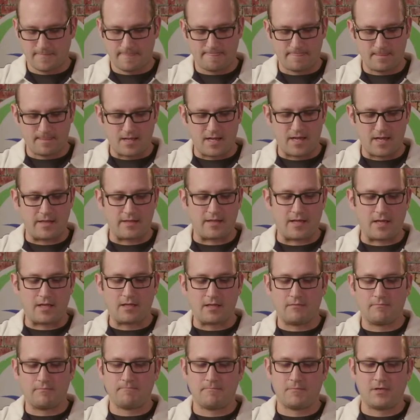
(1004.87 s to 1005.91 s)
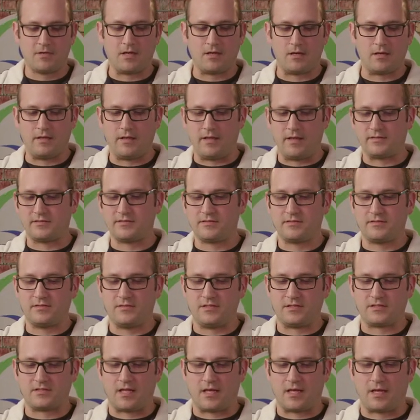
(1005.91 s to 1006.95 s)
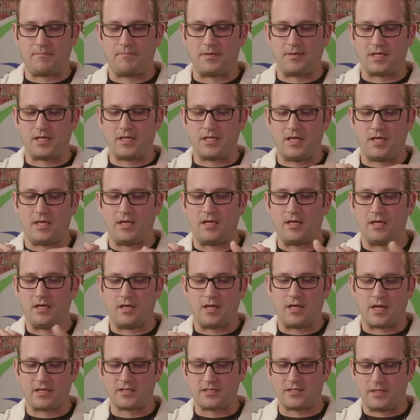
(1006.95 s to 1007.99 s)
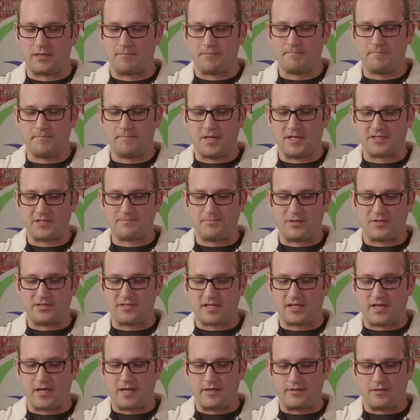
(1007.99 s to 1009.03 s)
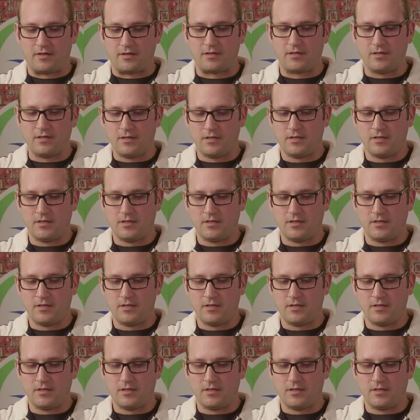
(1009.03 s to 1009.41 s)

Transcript: And they, it's just like a big key. It actually gets put together,